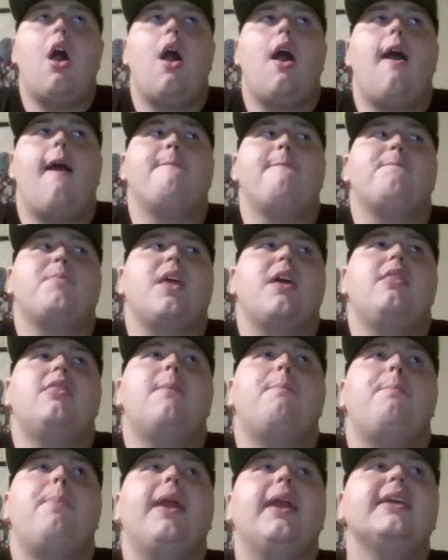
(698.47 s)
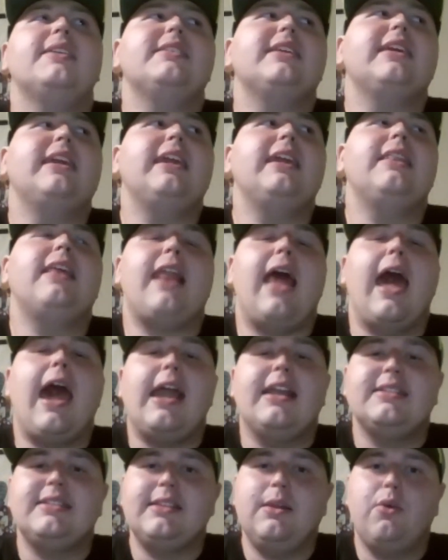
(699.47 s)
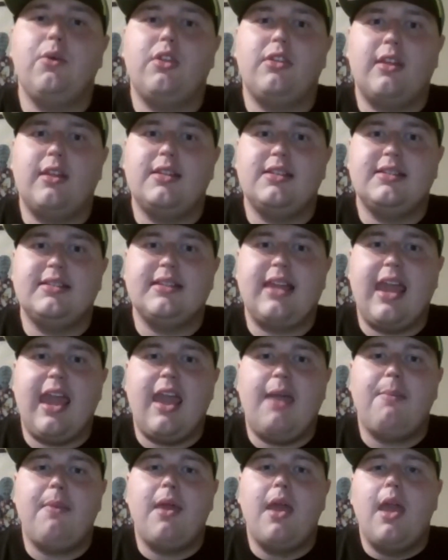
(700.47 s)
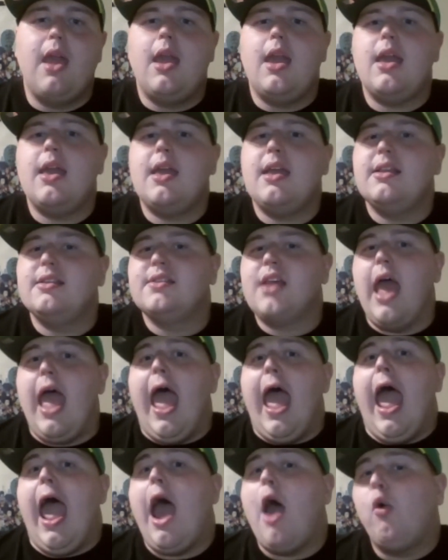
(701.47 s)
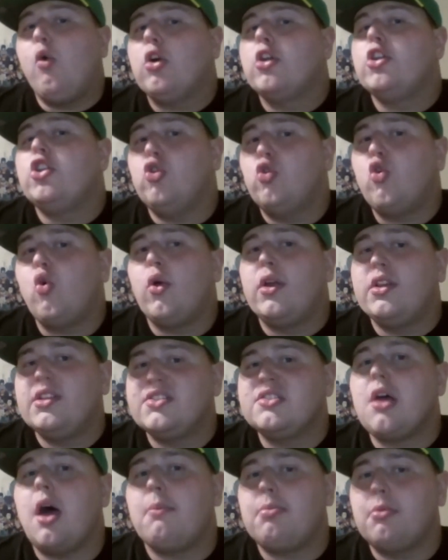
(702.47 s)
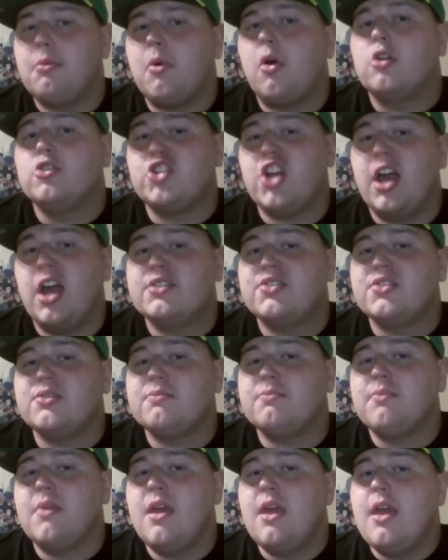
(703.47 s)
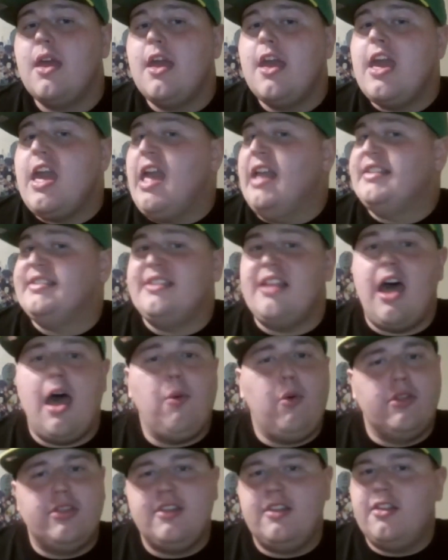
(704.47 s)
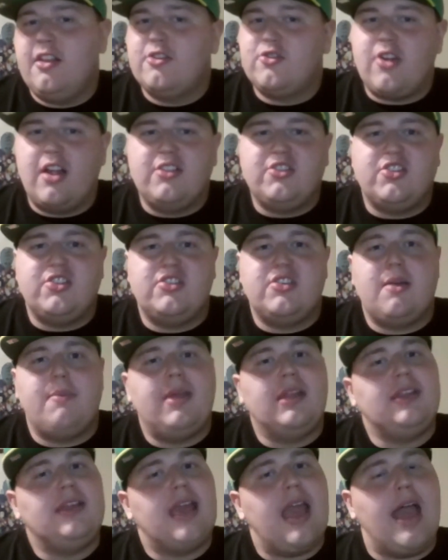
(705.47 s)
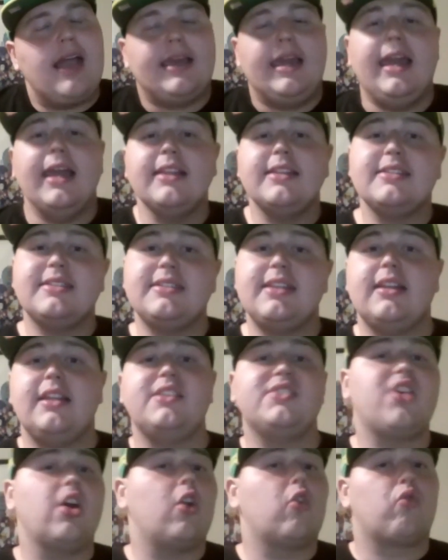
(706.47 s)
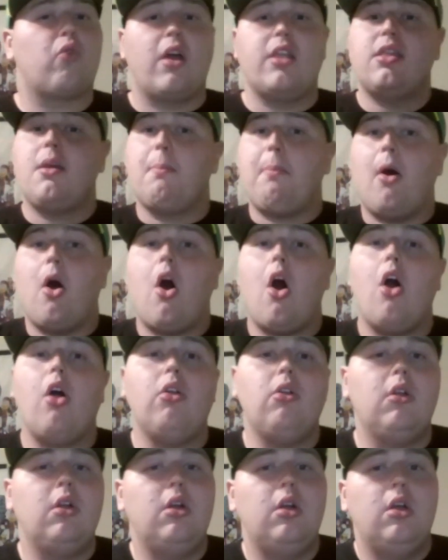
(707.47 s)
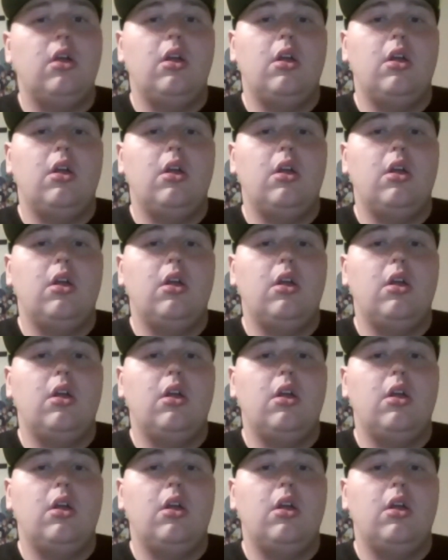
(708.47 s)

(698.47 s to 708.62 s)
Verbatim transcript: Um, the biggest key that I see within this game is how are you going to stop Lamar Jackson? It's not within the trenches. I mean, yeah, Kansas City's going to run the ball,